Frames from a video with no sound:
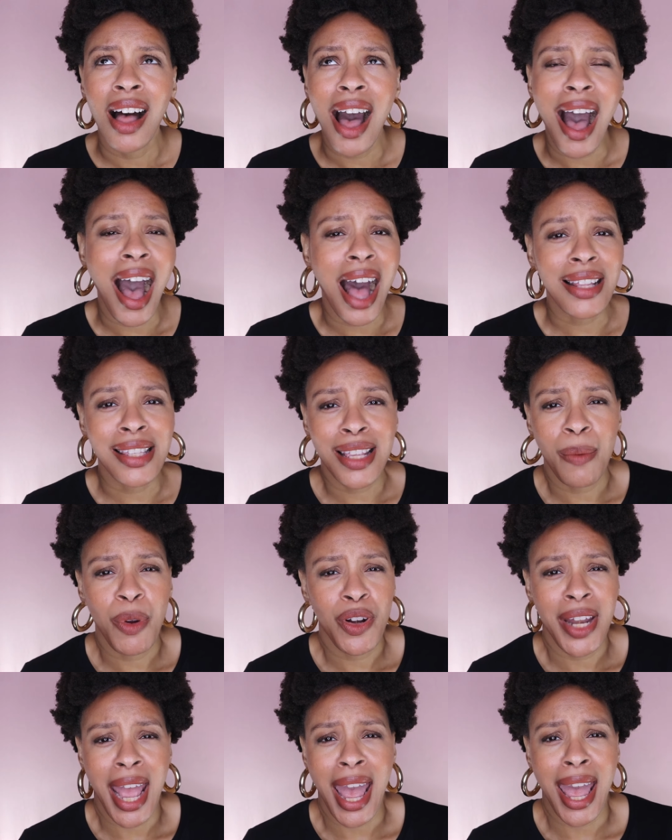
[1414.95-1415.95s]
a hot
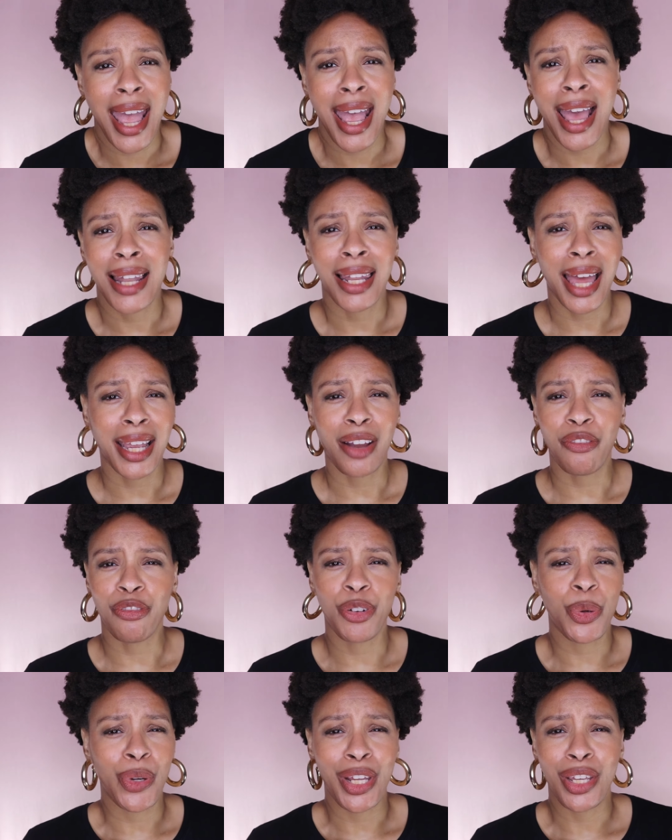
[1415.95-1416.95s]
summer day and like a
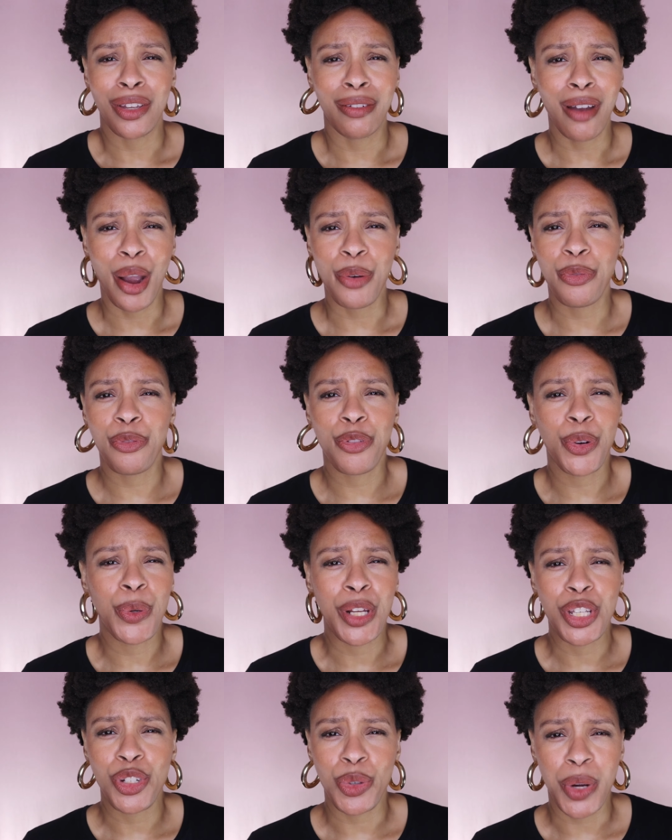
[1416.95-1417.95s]

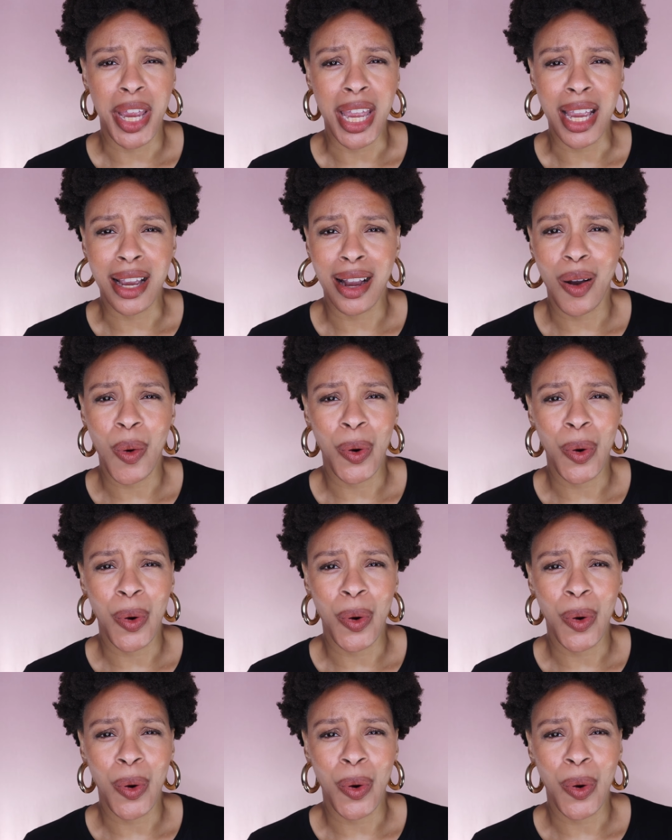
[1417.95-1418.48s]
fruity drink,